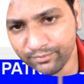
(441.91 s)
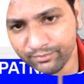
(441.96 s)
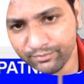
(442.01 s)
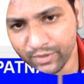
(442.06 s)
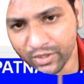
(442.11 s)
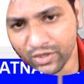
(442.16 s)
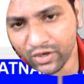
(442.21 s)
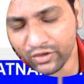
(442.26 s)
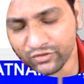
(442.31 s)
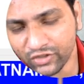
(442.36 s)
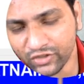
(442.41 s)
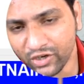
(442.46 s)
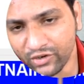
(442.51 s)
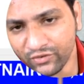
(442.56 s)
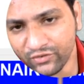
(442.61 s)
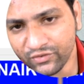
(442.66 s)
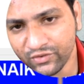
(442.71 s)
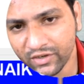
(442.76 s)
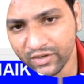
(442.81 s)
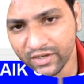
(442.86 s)
because
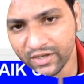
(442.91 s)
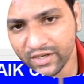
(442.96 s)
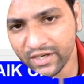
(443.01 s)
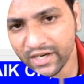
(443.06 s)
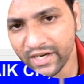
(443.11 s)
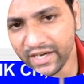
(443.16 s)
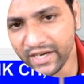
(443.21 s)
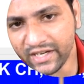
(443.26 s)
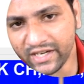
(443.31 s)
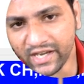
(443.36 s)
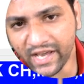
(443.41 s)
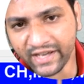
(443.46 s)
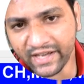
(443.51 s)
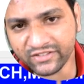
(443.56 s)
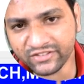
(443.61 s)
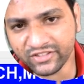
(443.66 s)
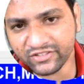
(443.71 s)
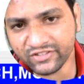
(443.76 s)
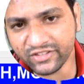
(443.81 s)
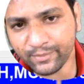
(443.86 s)
of it
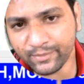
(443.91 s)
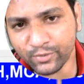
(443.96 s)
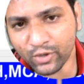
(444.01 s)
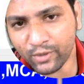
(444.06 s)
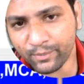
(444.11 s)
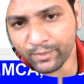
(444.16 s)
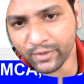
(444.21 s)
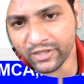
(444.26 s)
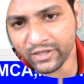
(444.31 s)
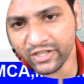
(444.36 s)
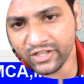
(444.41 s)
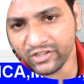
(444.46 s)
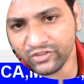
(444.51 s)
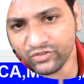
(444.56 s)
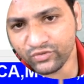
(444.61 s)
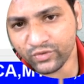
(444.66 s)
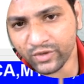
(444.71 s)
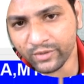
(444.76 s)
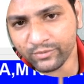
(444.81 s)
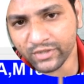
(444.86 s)
accesses the
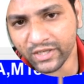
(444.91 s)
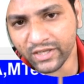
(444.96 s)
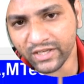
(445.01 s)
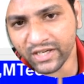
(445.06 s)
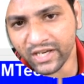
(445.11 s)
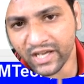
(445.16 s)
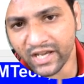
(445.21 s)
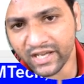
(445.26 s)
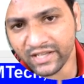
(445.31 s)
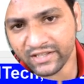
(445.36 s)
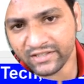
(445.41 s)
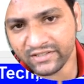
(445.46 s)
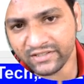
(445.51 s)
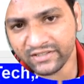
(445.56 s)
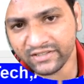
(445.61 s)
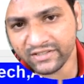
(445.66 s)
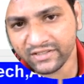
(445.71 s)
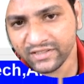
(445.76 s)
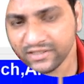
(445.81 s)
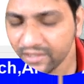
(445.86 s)
properties from the
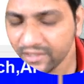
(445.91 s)
class